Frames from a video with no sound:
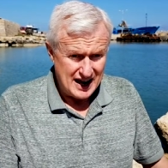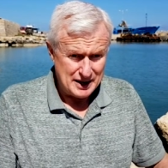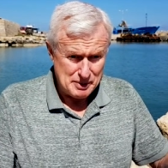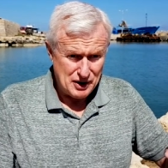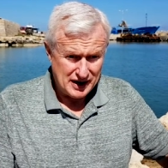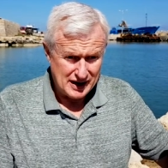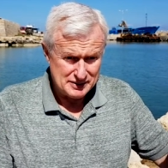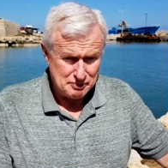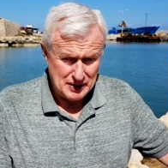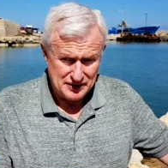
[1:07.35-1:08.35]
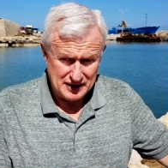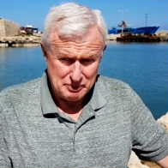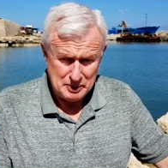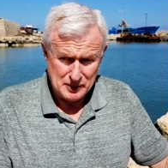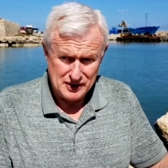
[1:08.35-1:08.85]
In America, I
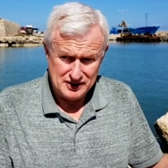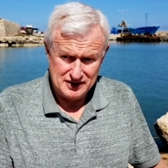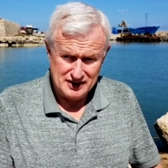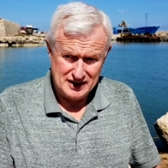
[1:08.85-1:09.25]
think people are,